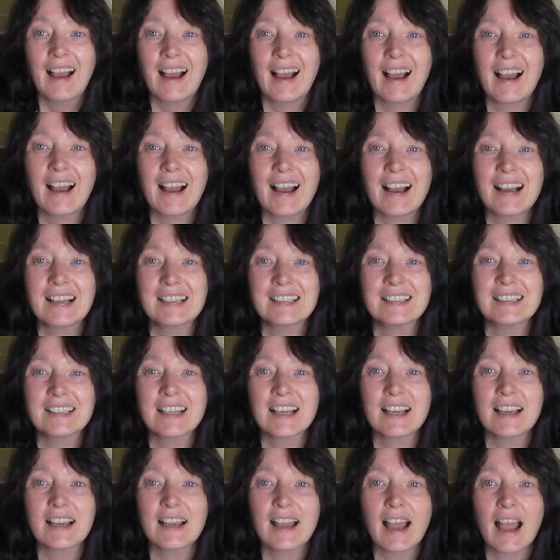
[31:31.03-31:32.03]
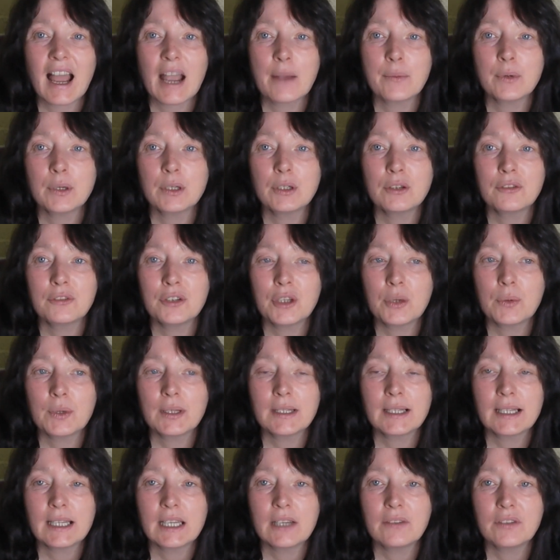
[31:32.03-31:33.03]
And I will love you
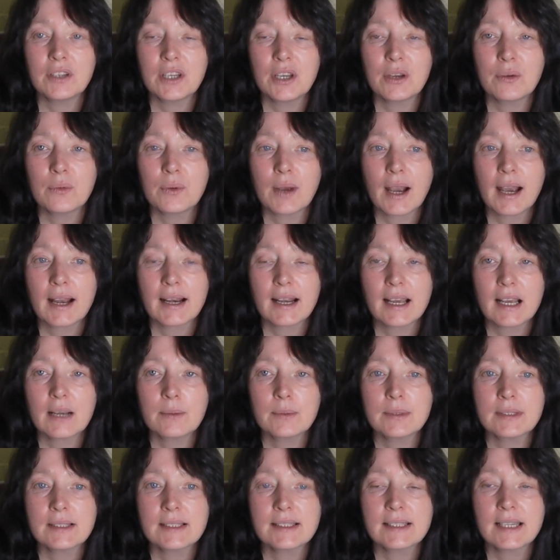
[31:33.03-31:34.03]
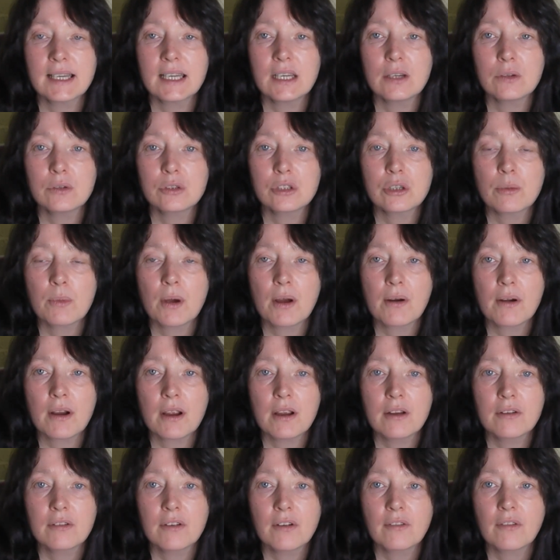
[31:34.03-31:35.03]
and leave you, and I will see you
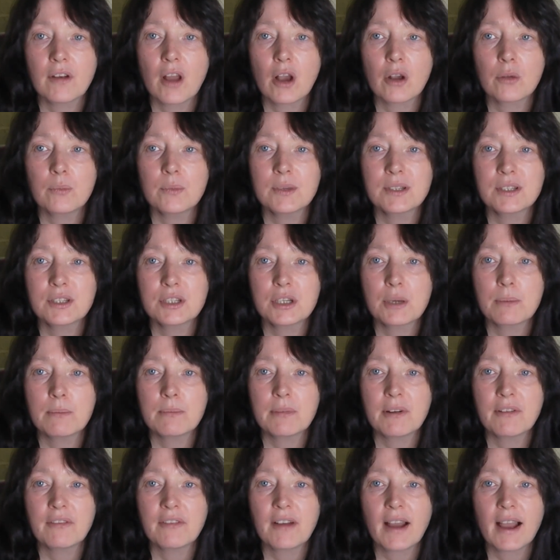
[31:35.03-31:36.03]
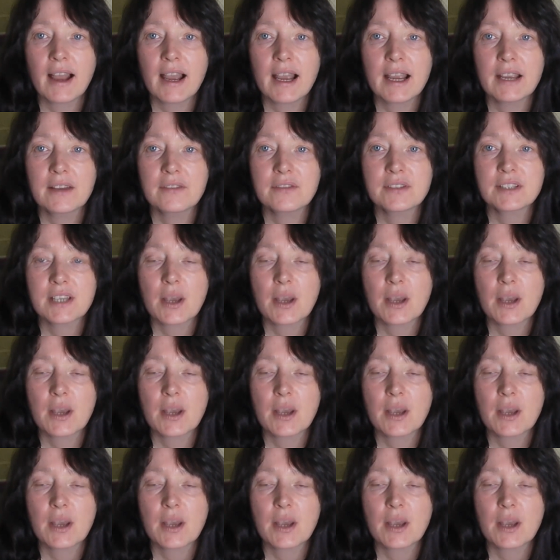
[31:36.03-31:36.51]
tomorrow for Vlogmas number 5.